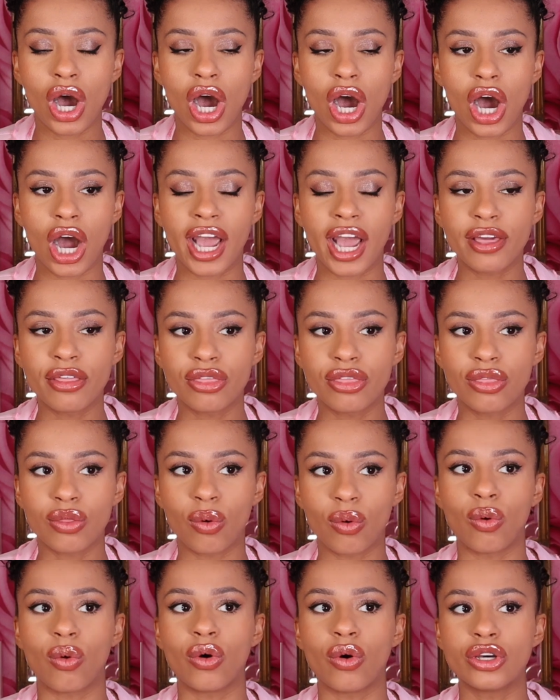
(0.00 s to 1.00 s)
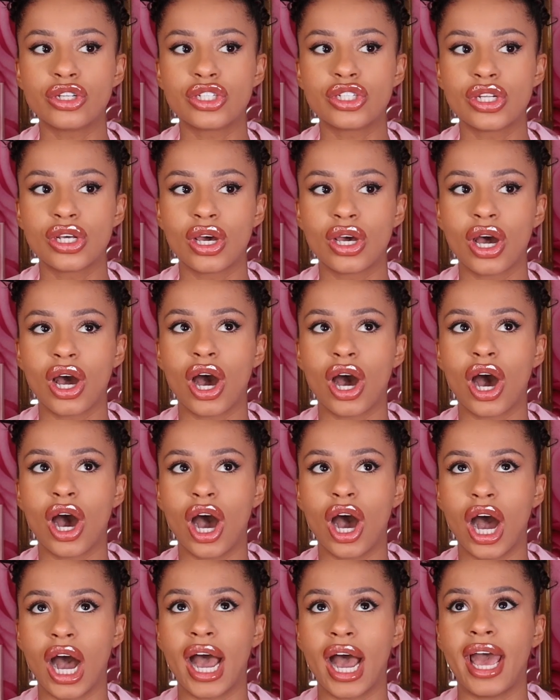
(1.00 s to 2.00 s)
I thought
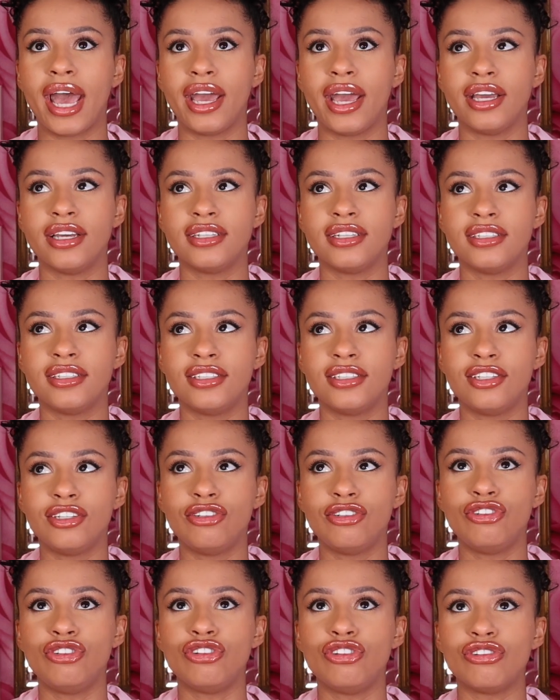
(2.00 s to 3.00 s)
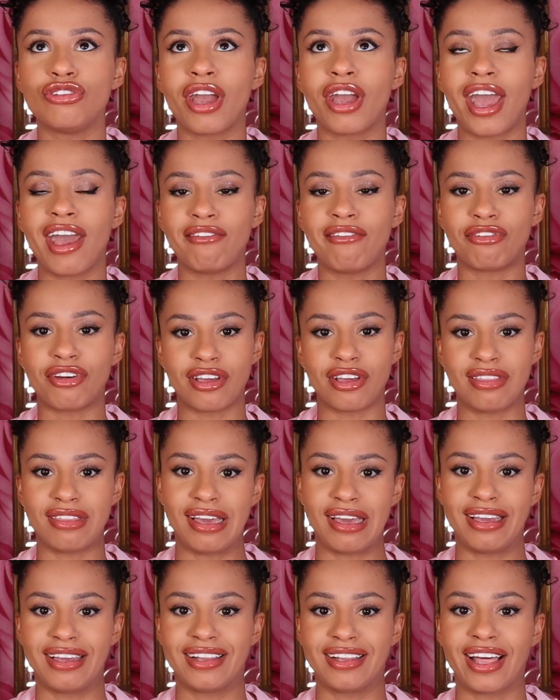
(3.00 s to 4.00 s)
I knew
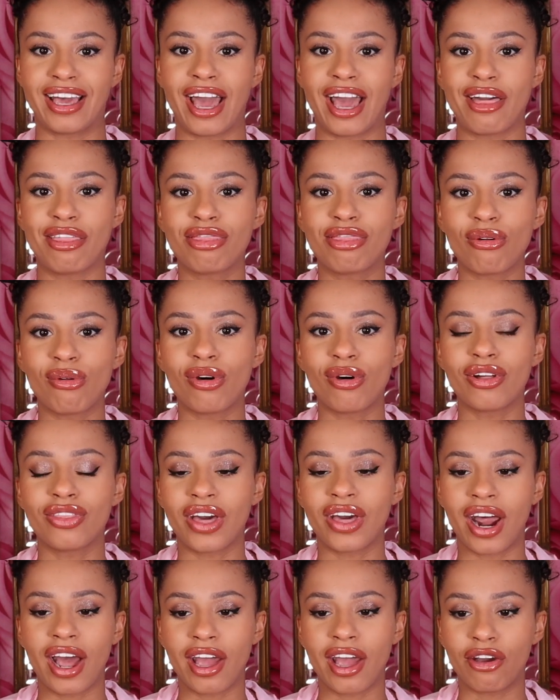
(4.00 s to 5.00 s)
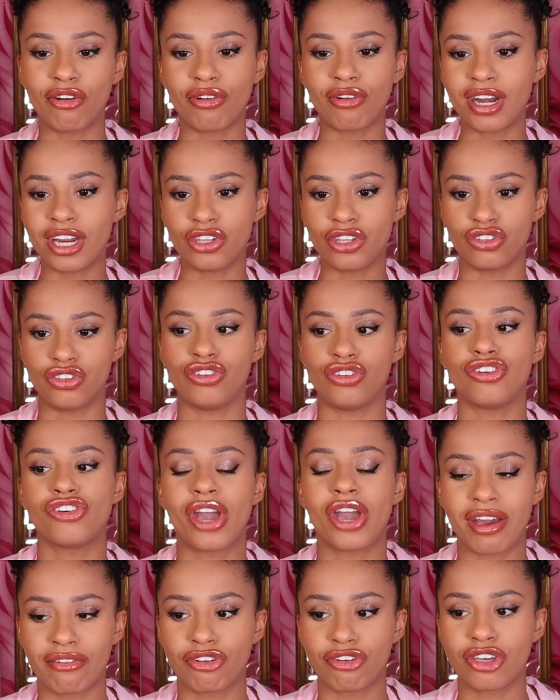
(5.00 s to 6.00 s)
everything. Like I thought that I already knew
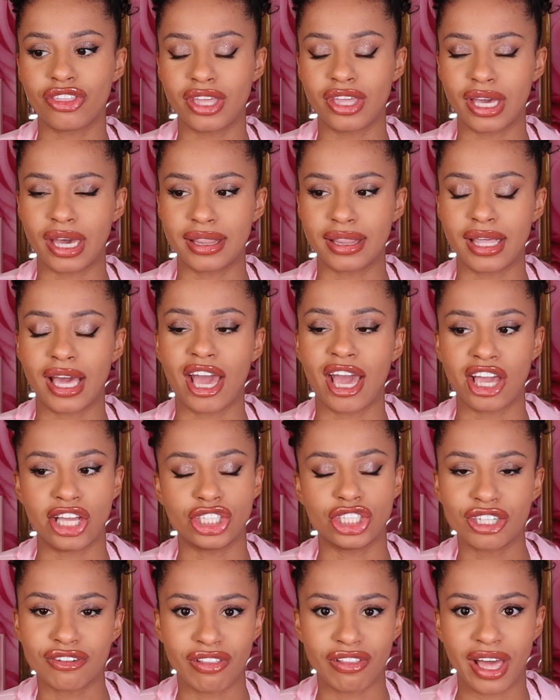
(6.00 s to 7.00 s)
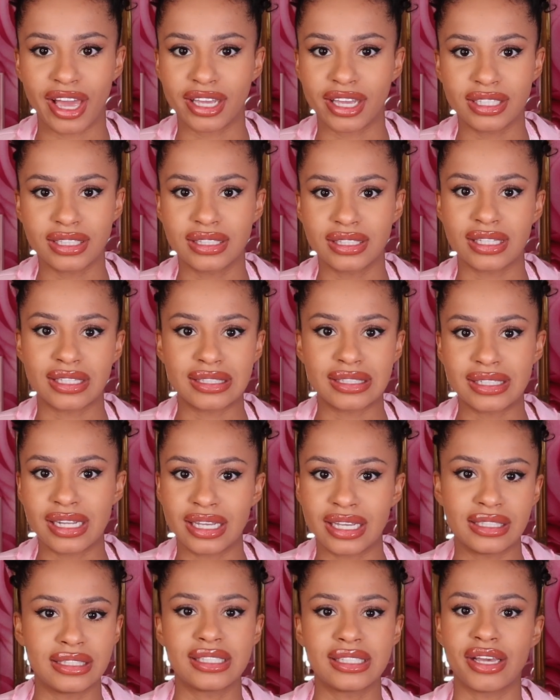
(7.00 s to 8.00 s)
everything at the age of like
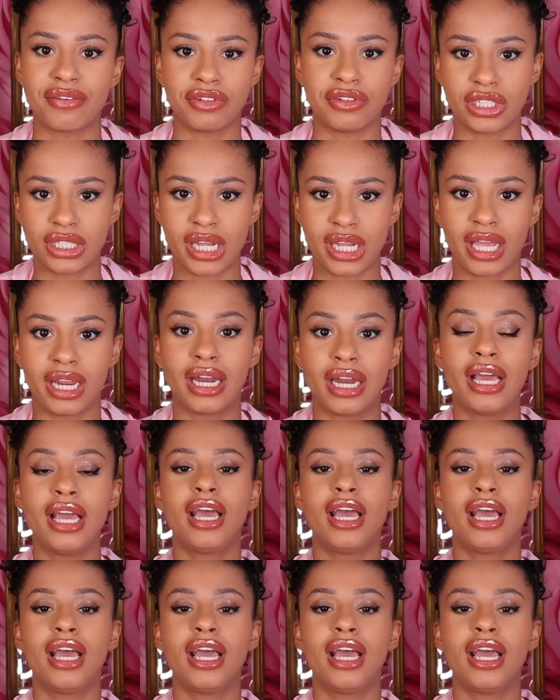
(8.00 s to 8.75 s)
16, 17.